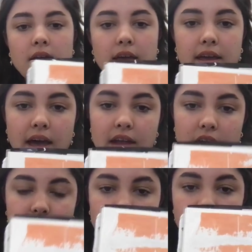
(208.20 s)
Again,
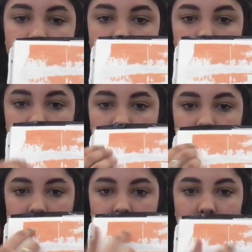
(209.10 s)
I've just taken
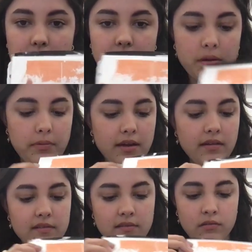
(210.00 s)
this fabric
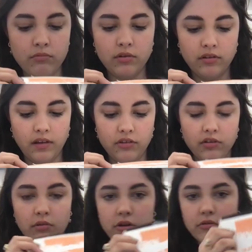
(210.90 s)
piece, which has
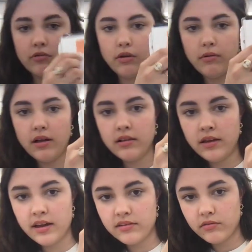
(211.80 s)
actually worked quite well,
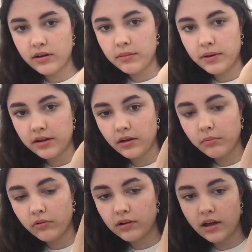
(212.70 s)
and it's really picked
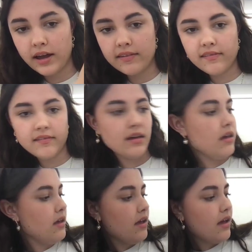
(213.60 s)
up all the lines,
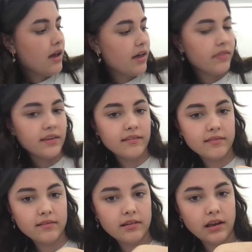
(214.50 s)
and
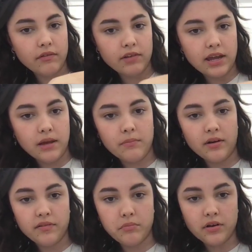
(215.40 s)
this lovely heat
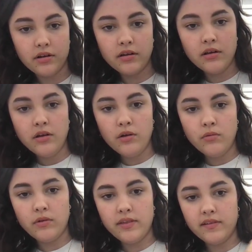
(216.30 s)
press print
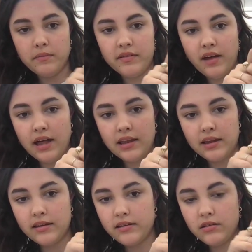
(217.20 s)
with this
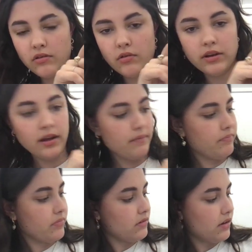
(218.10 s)
metallic on it.
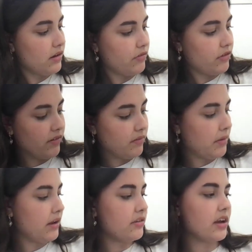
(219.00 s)
And I've done some
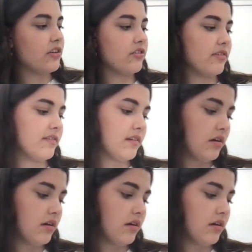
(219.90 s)
annotations